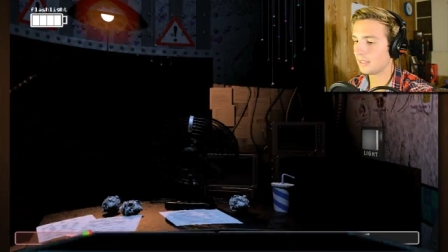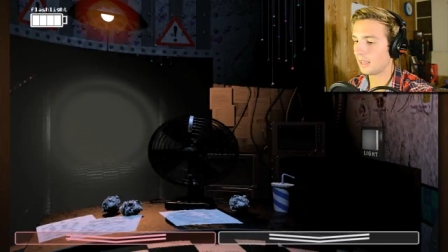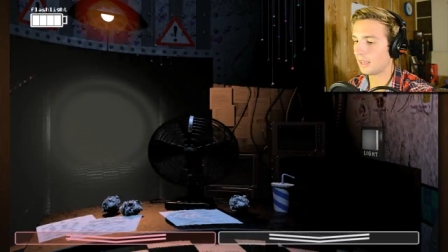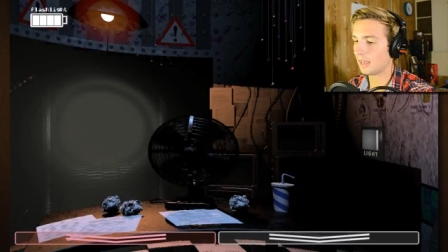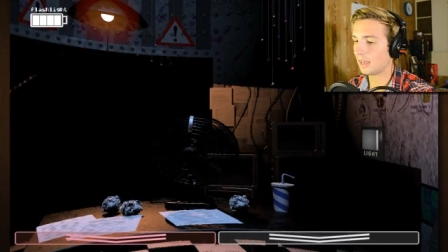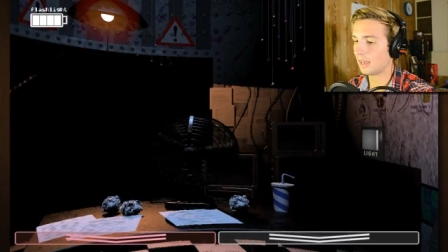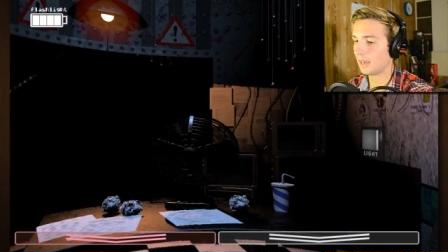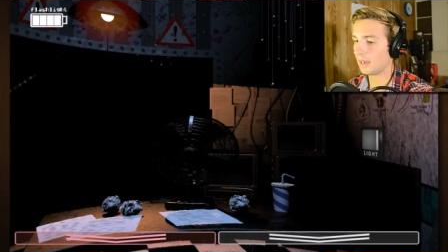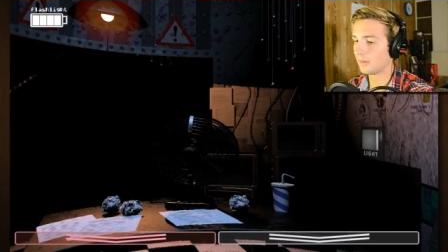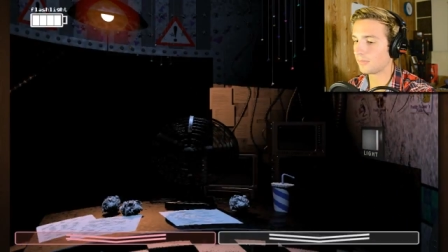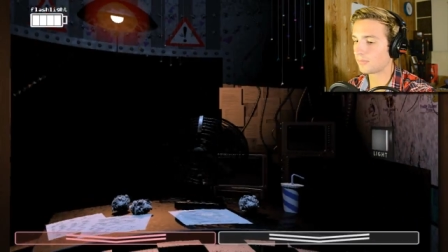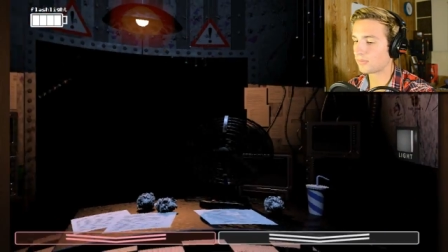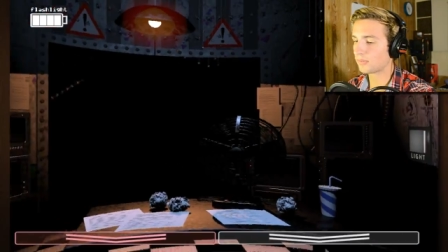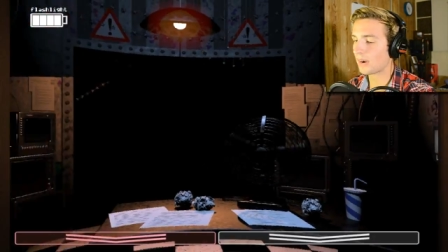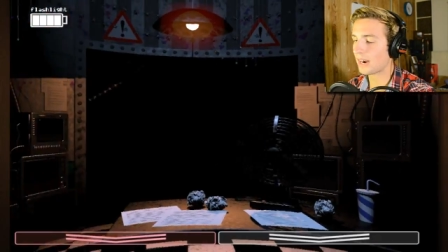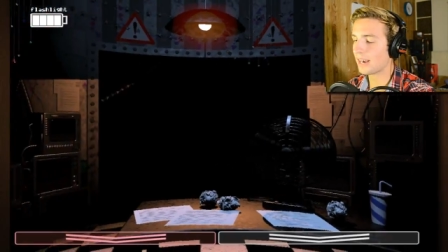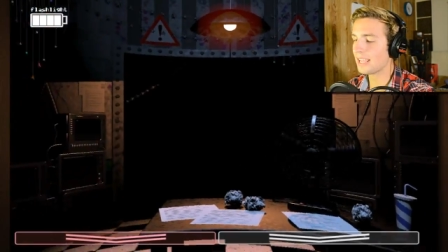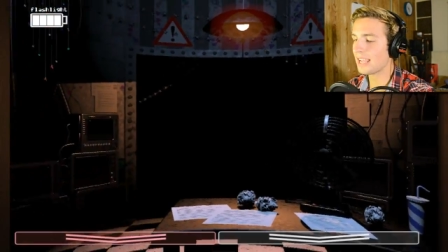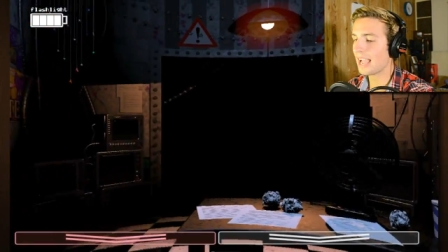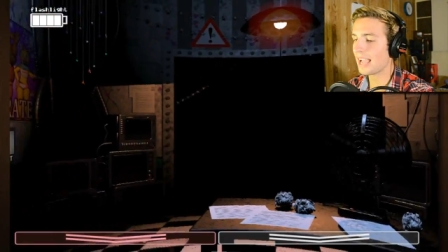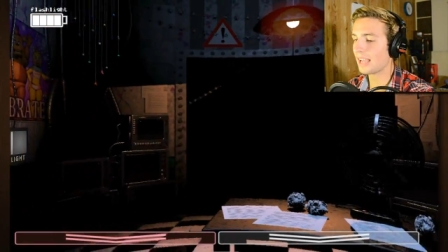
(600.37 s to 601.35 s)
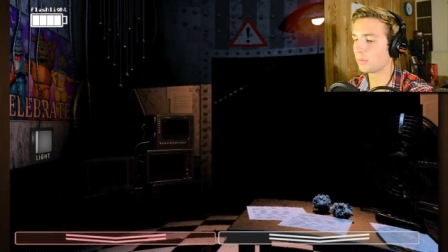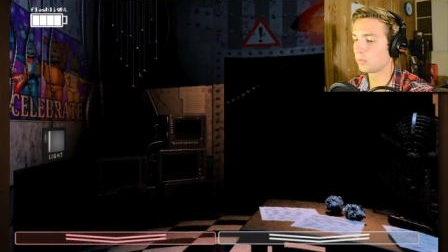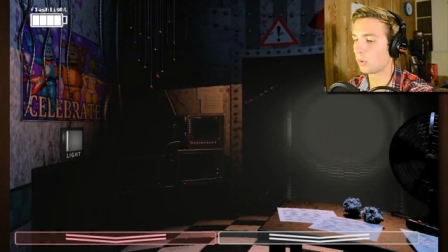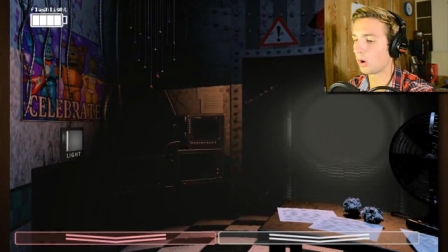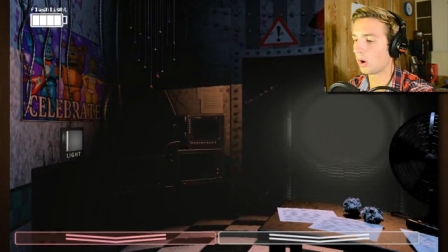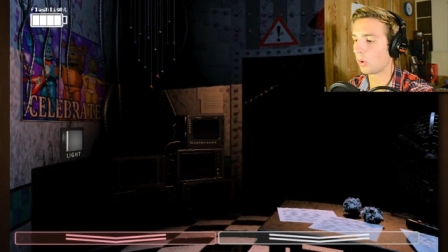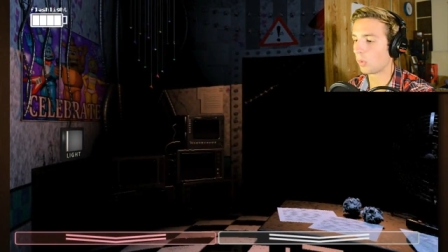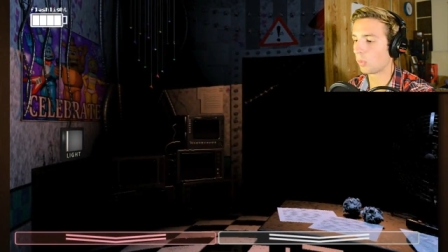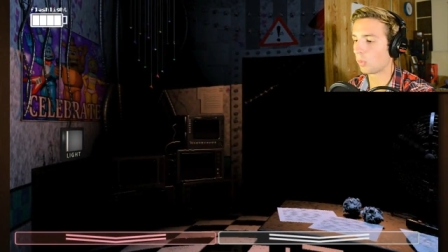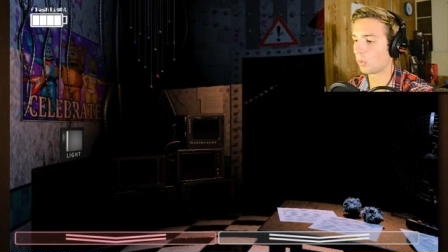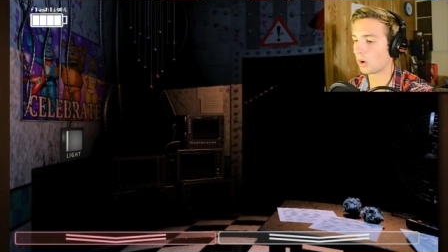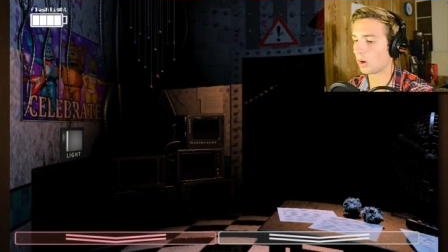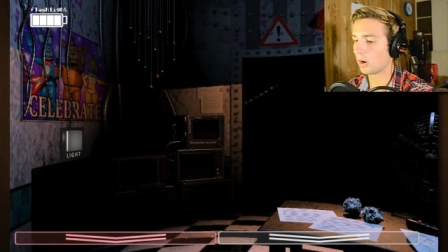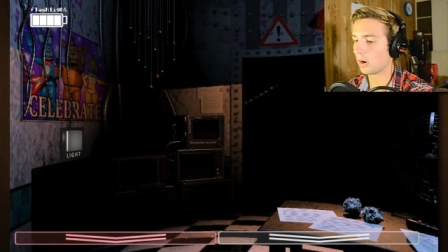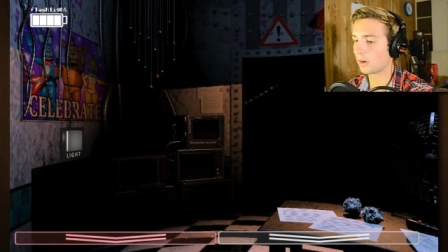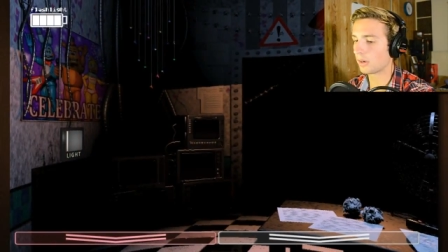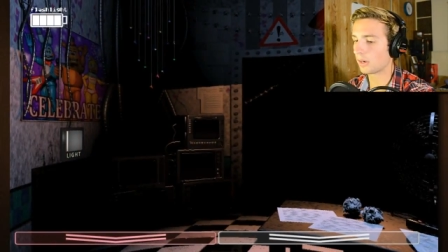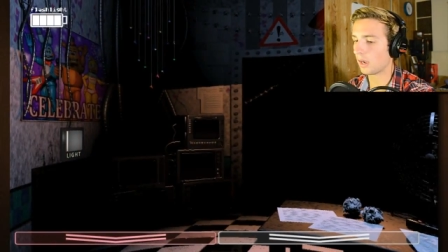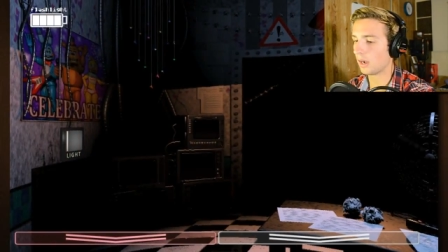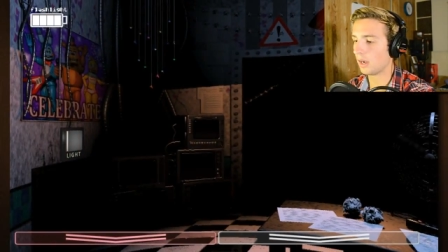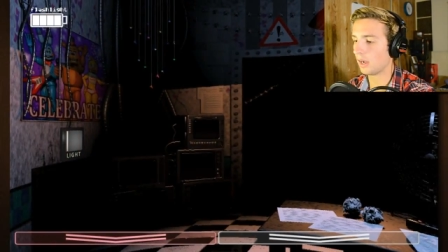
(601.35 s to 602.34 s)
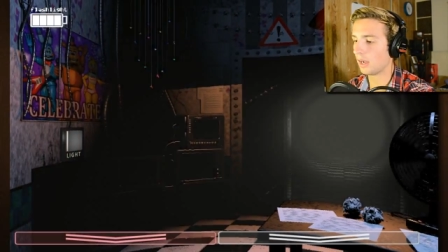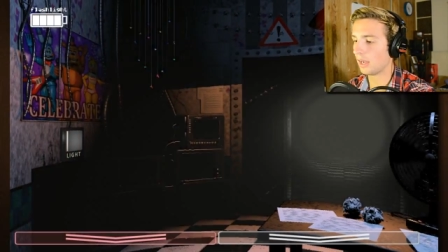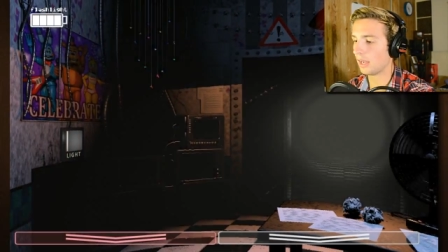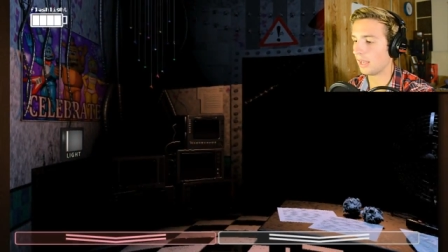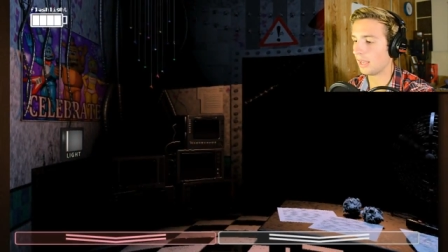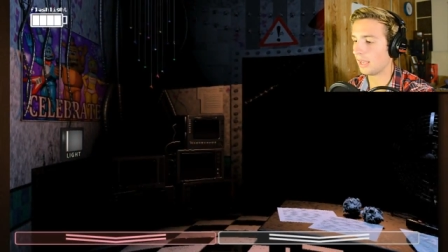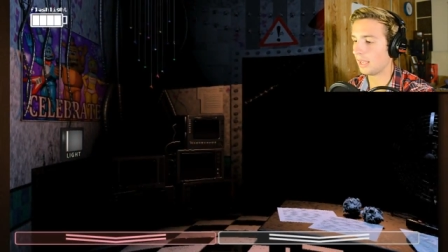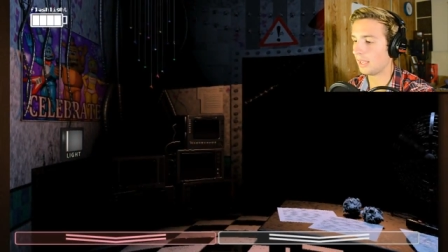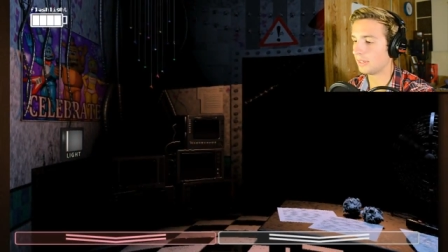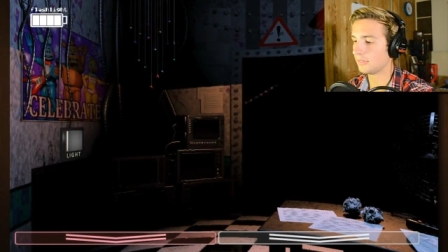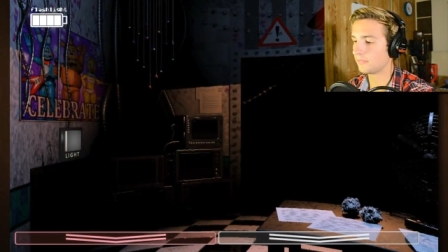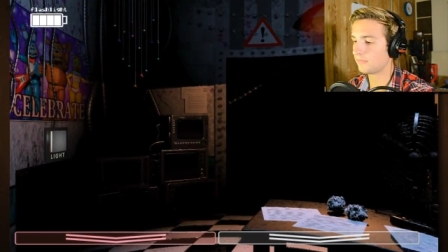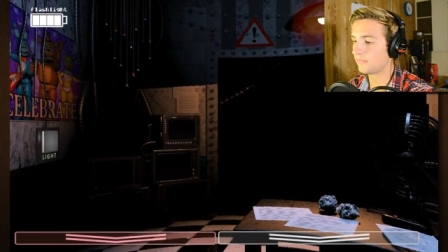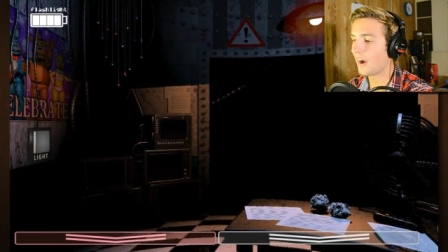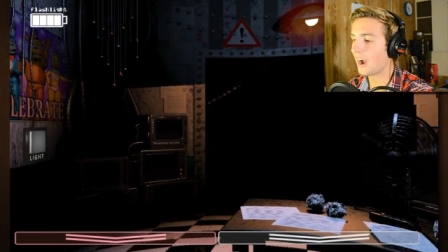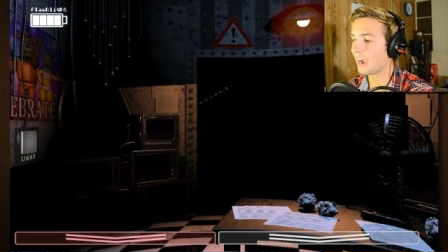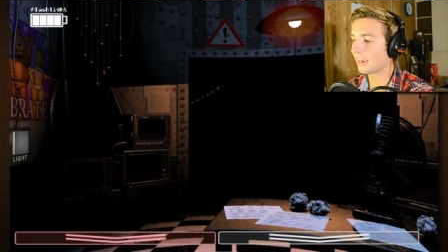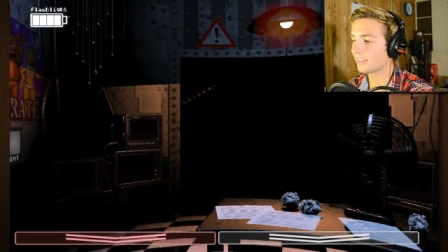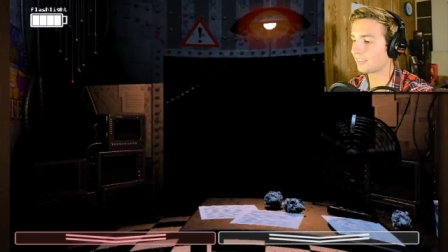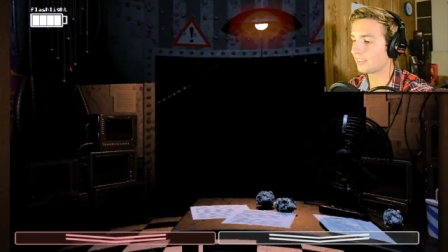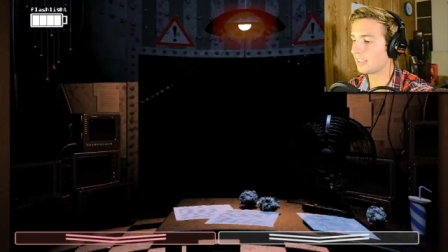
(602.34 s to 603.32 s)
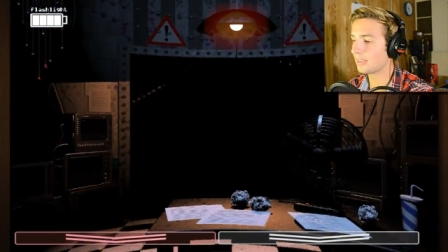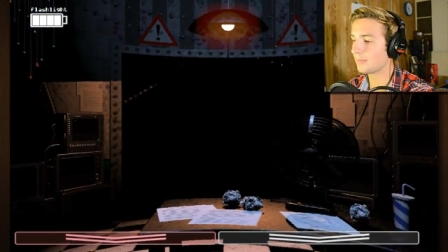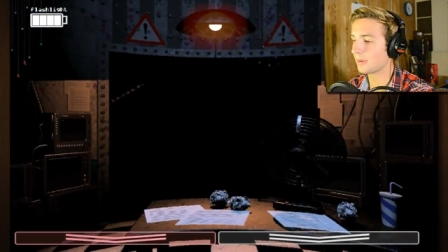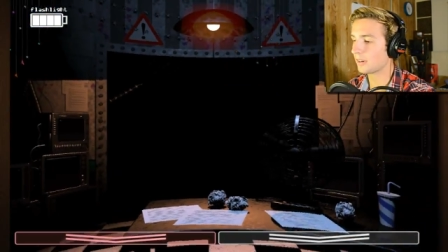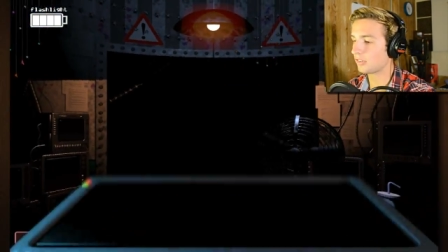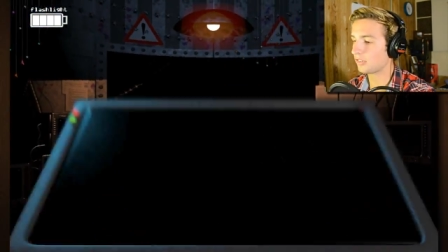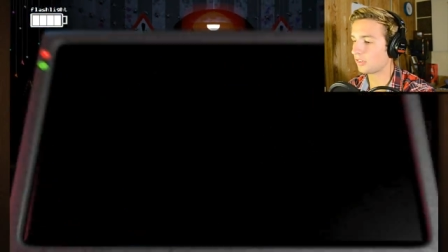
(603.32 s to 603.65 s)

Um, Freddy Head won't work on Foxy, but it